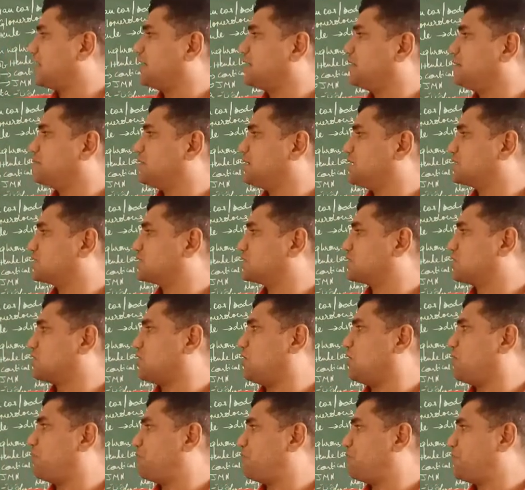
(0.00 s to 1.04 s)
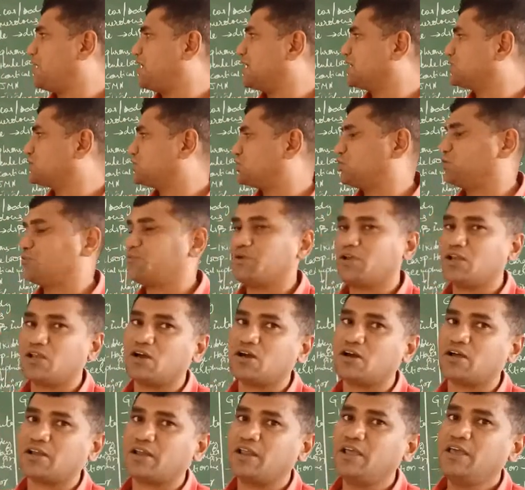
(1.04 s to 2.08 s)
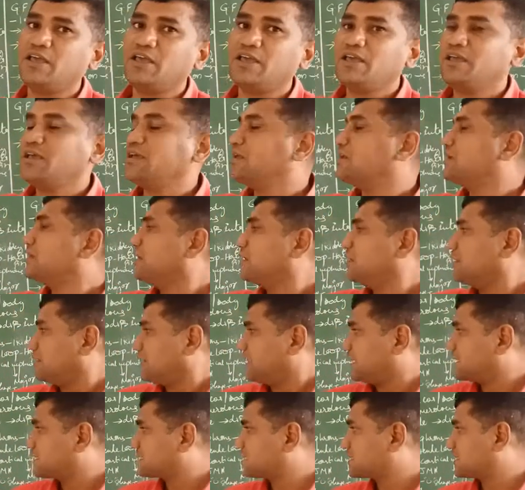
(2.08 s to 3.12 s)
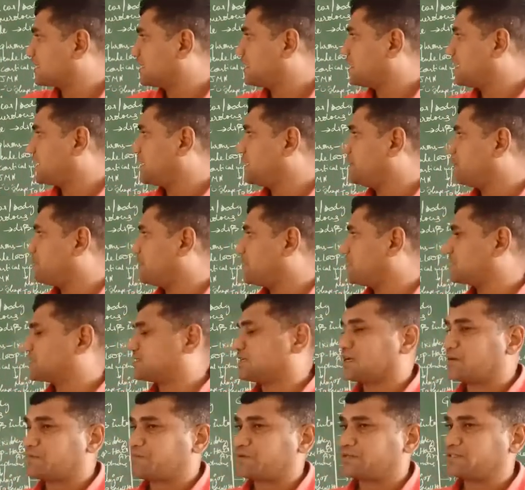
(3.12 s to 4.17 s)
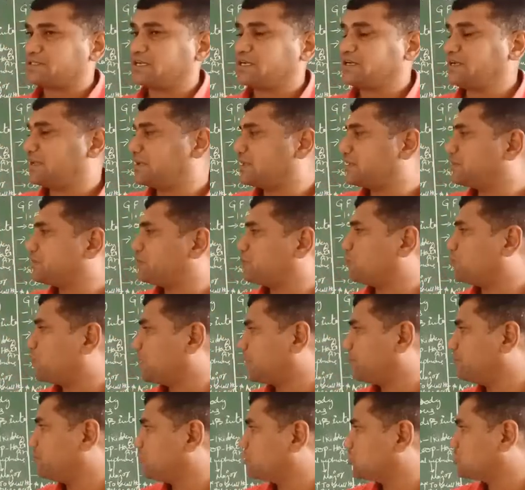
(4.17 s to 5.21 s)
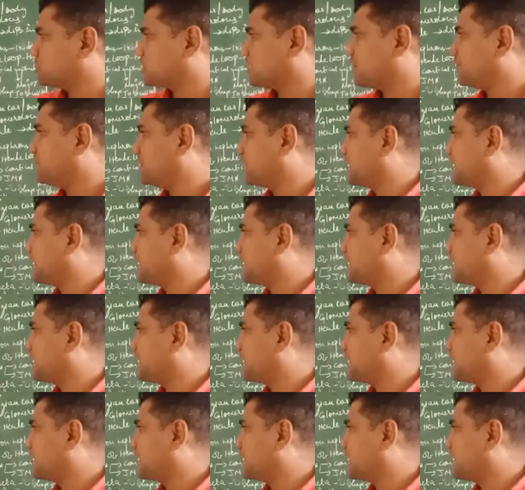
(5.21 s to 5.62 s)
animals, complex tubular excretory parts are present in most of the